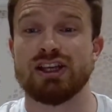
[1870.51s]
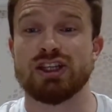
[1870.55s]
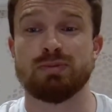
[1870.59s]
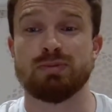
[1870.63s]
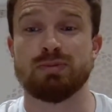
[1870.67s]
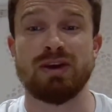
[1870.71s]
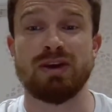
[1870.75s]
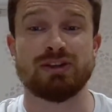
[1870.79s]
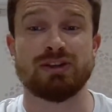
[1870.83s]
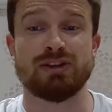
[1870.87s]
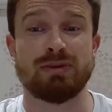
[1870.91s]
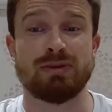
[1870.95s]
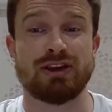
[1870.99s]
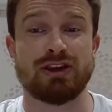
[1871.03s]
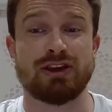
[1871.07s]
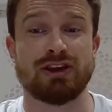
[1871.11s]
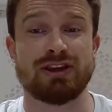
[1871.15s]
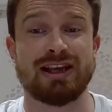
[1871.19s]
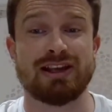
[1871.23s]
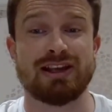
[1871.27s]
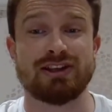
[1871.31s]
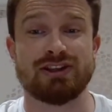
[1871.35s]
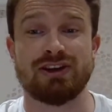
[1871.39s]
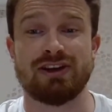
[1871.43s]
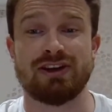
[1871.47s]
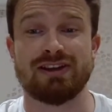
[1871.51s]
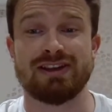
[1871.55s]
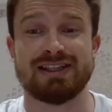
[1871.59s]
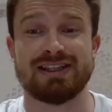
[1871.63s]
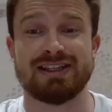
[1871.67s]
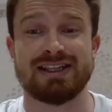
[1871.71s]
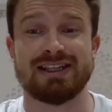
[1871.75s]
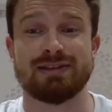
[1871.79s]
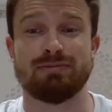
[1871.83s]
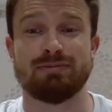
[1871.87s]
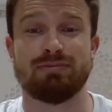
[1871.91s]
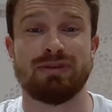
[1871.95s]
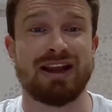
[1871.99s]
Spurs have been good against United
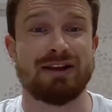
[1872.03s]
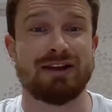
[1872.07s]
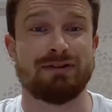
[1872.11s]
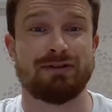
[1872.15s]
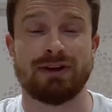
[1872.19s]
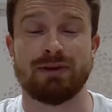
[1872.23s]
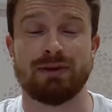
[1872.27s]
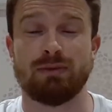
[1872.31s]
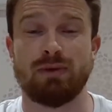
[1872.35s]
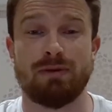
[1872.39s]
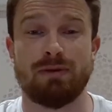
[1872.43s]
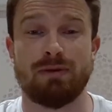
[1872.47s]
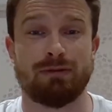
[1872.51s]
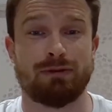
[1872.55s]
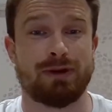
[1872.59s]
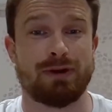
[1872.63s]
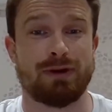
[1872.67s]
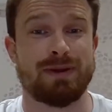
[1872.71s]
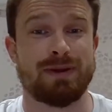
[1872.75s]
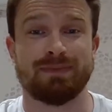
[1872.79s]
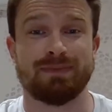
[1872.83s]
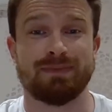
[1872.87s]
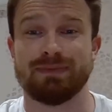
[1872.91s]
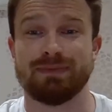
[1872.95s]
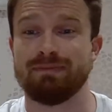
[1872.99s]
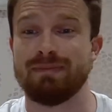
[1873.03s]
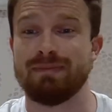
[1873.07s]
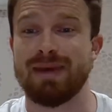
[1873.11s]
this season, played 3-1-3.